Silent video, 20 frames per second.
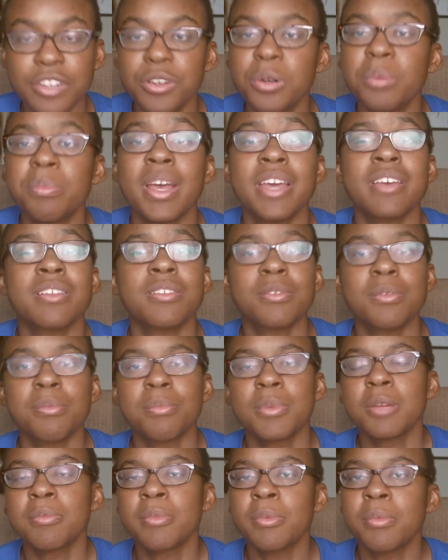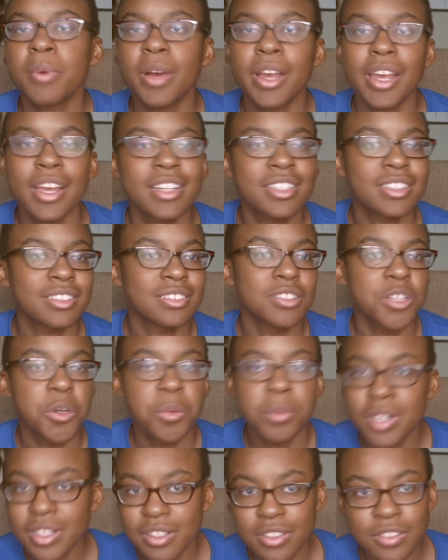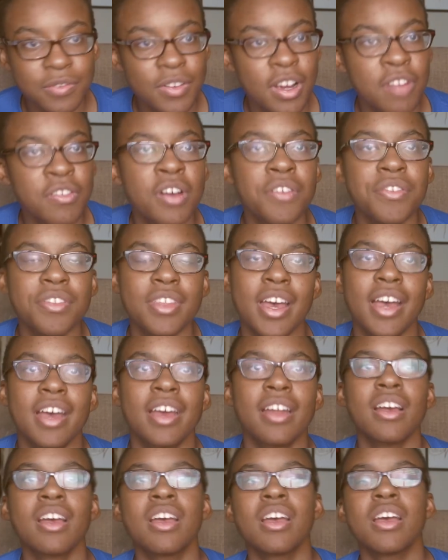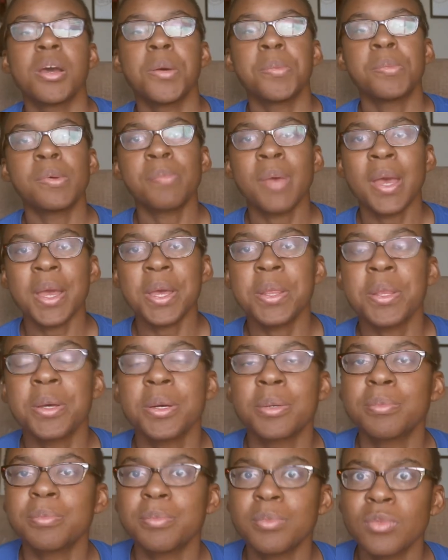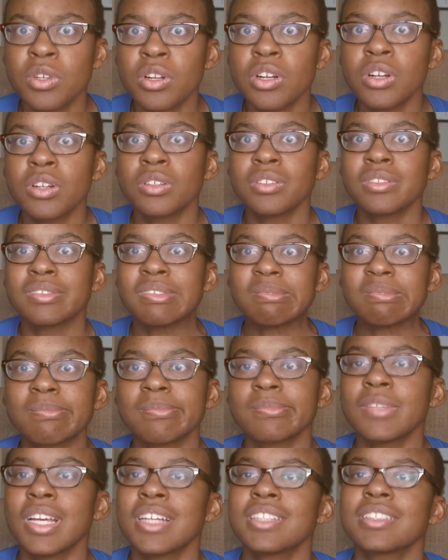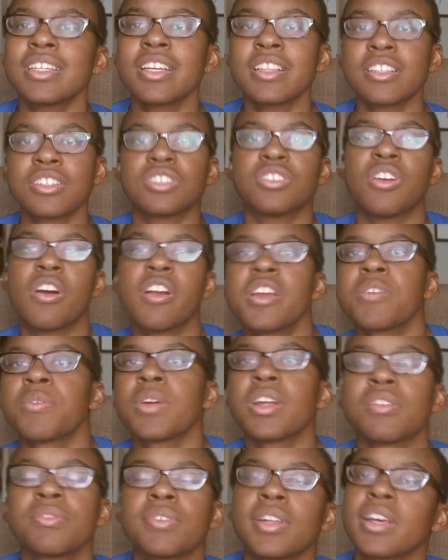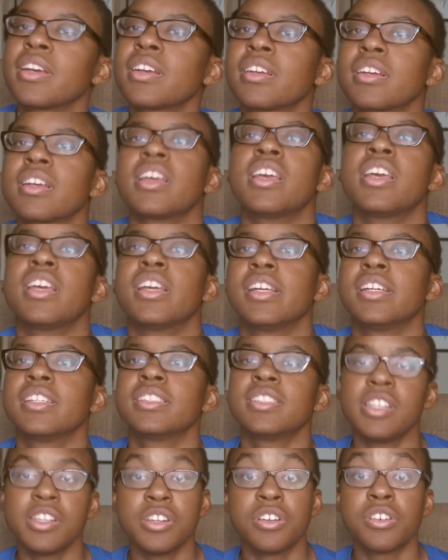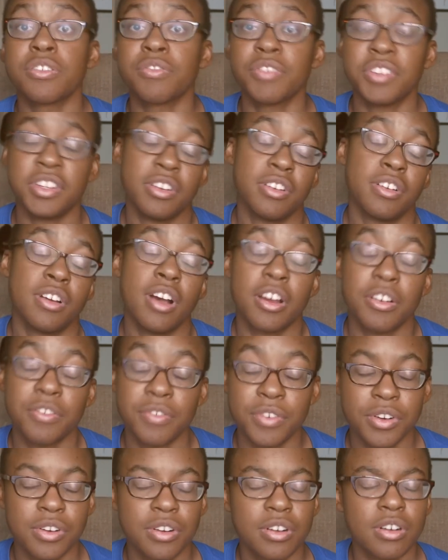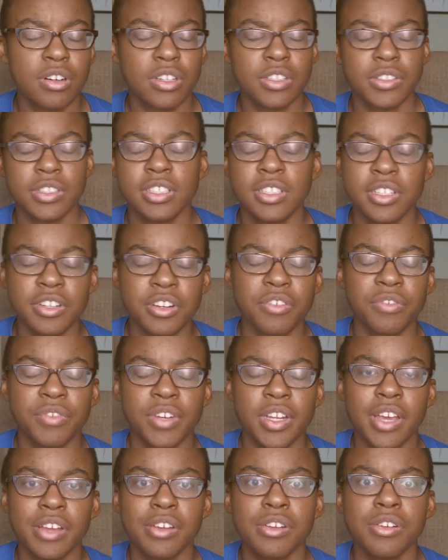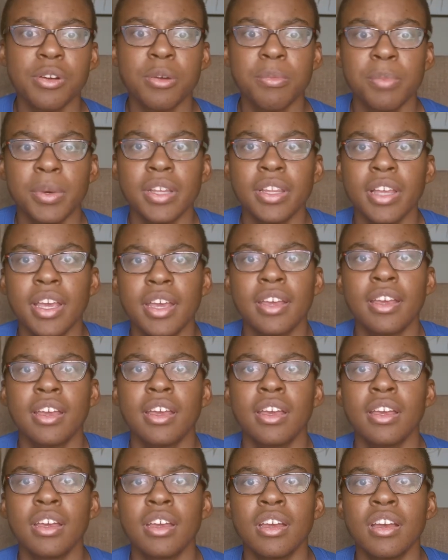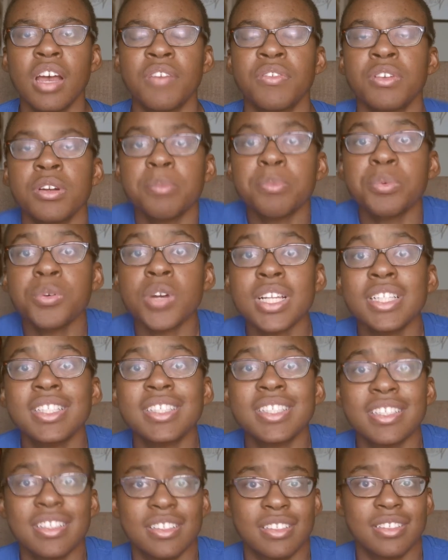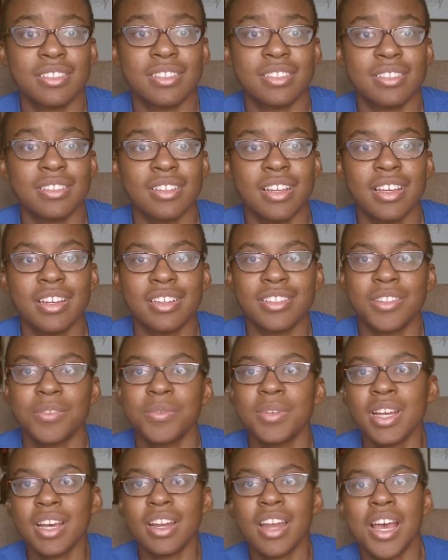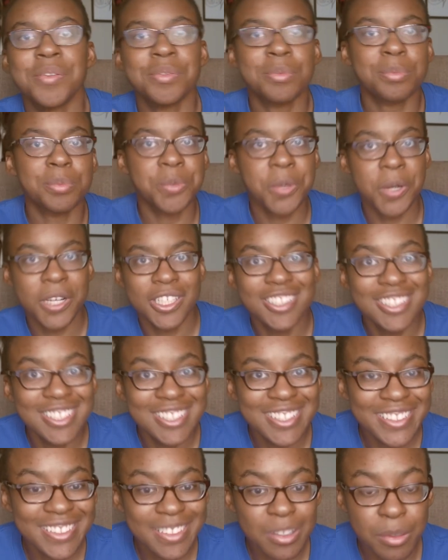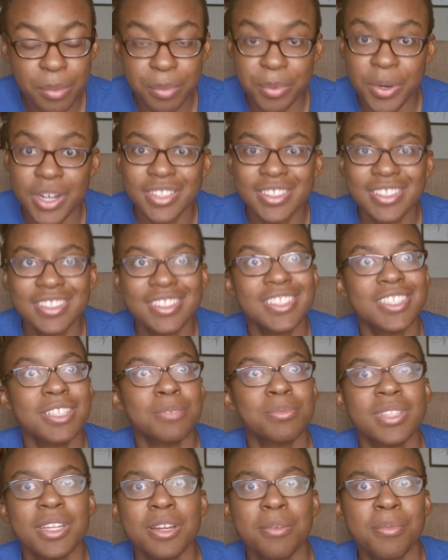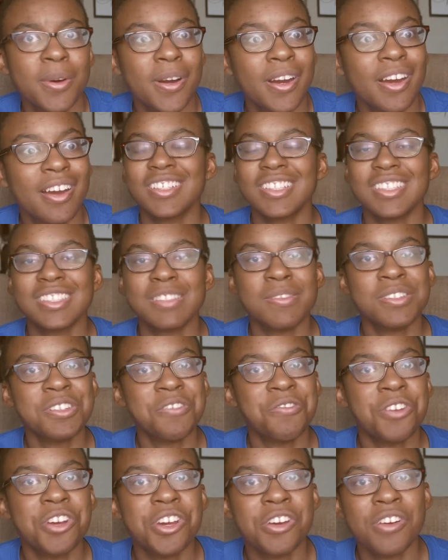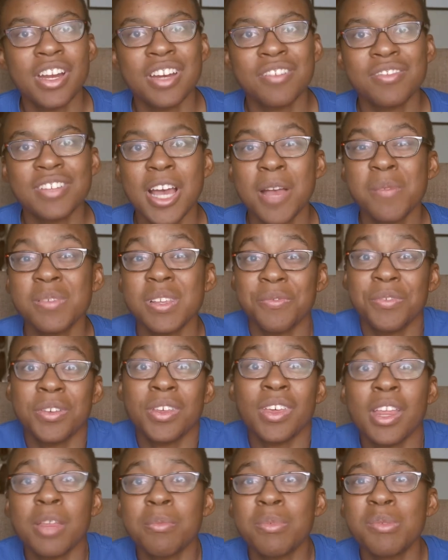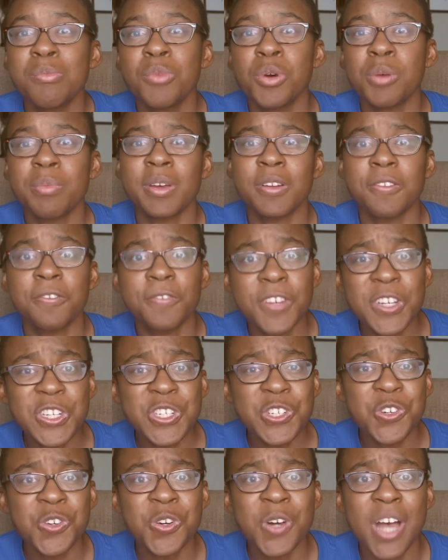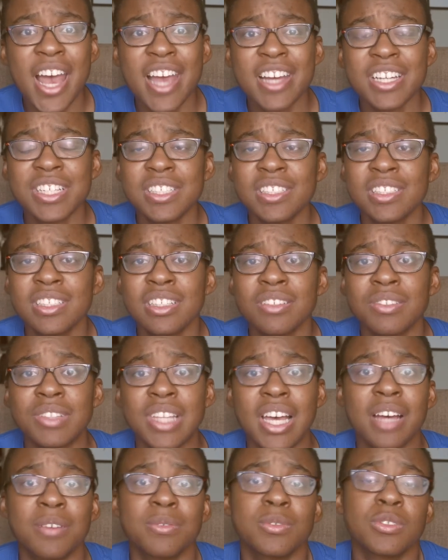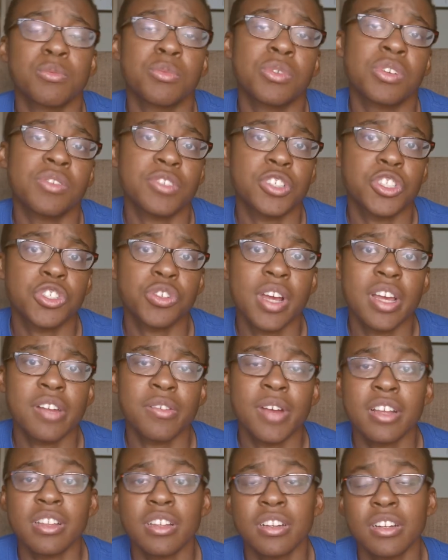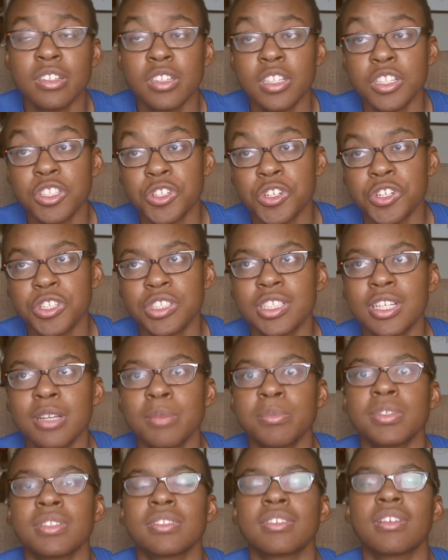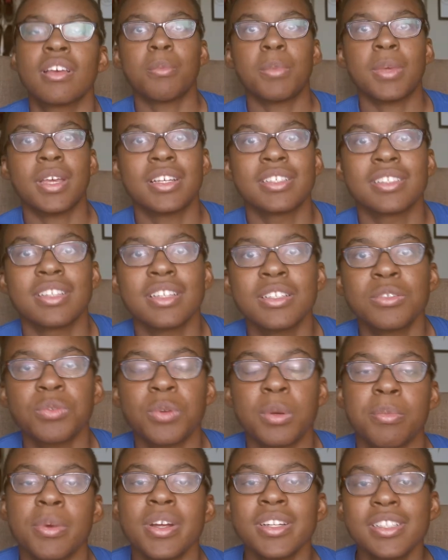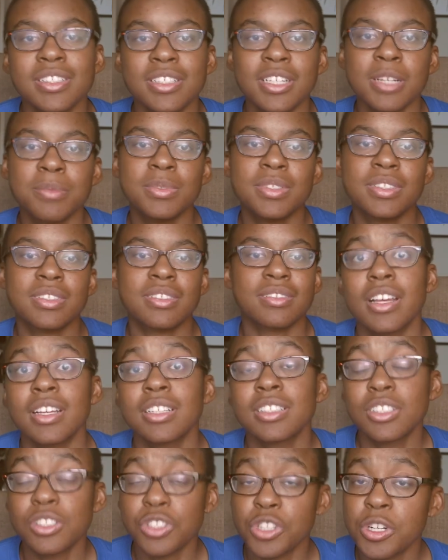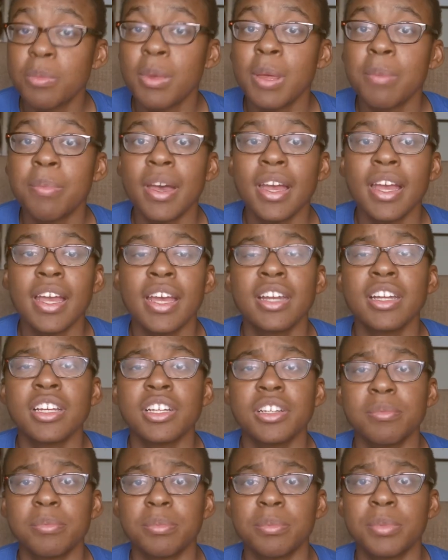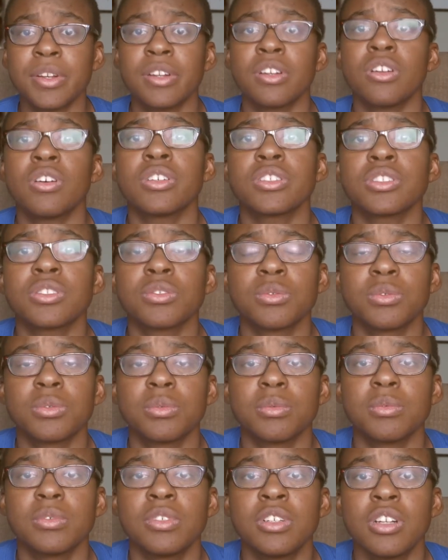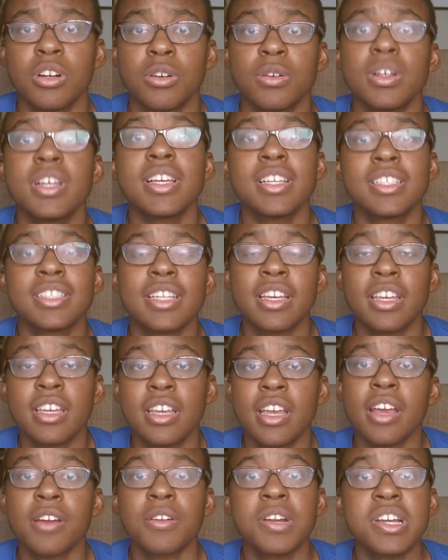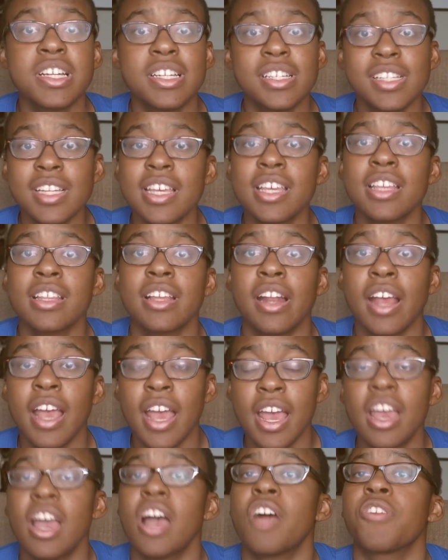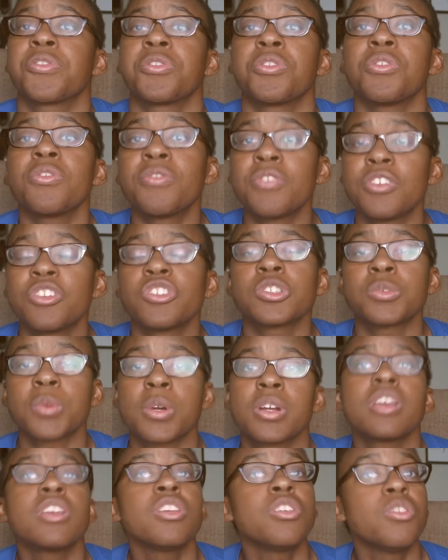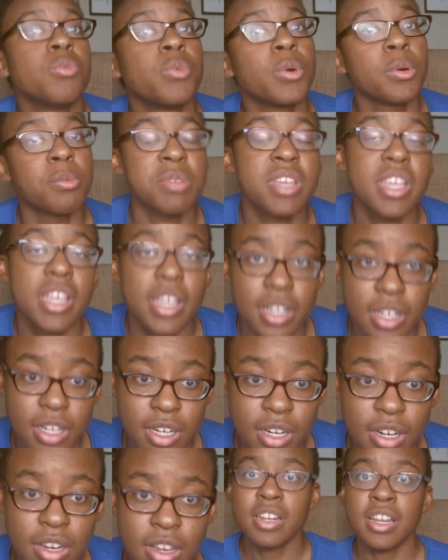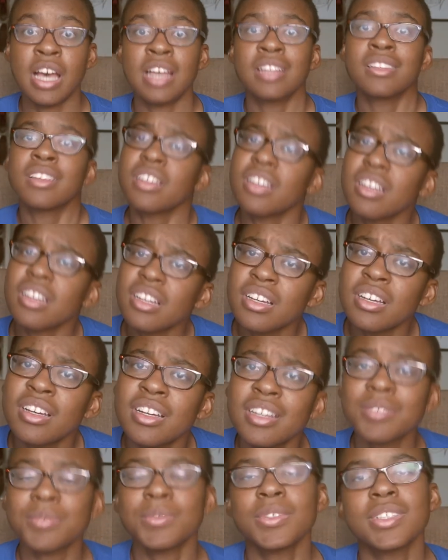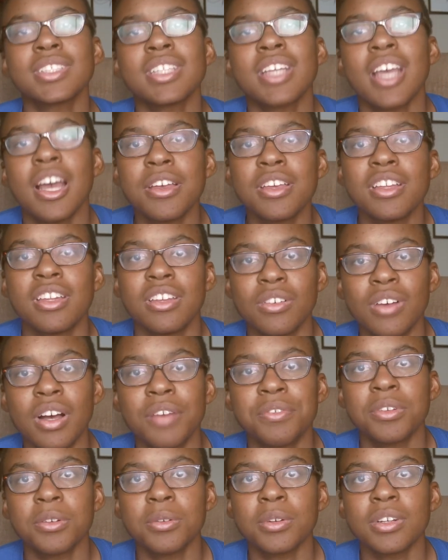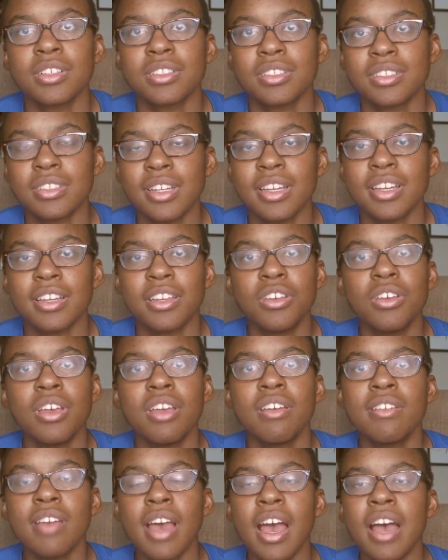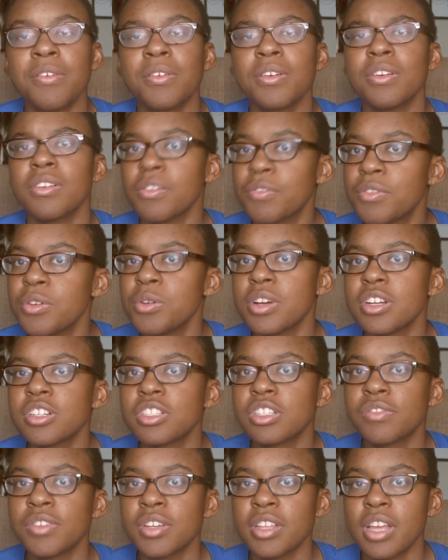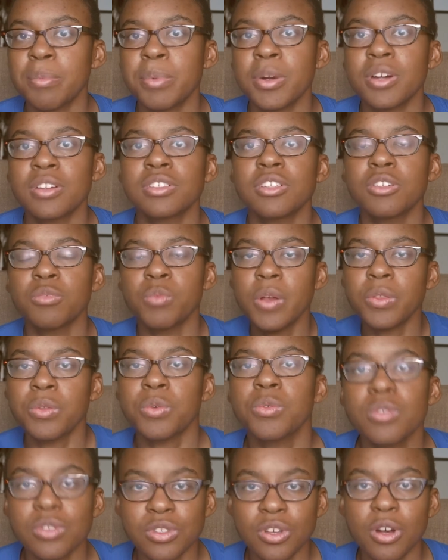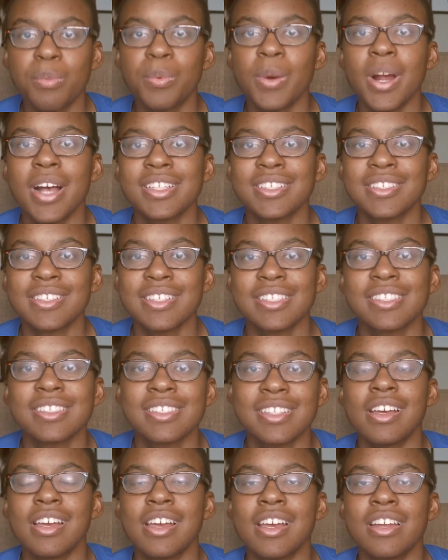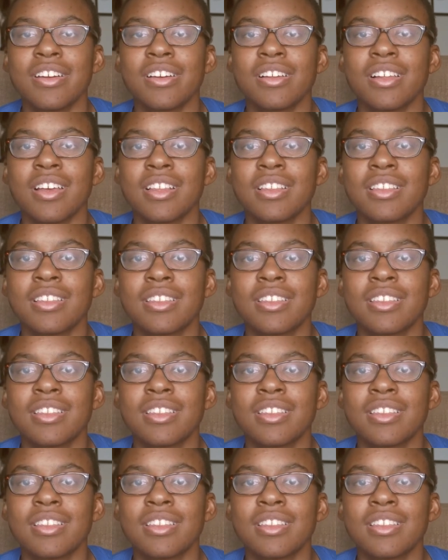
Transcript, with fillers: don't pay them the minimum wage because no one can survive off that. But pay them, you know, not saying the starting rate of like a senior videographer or senior video editor, but like of an apprentice. Like, do we not have apprentice apprenticeships anymore? Especially for creative types, I feel that would be more beneficial actually if that was more of a trend rather than internships because at least for apprenticeships, it should be paid, but it also, you know, is a guarantee that, hey, after you finish working, you will be here. Not like, uh, we'll see how you do afterwards. Like, you, if you interview that person, went through this whole process, and you're like,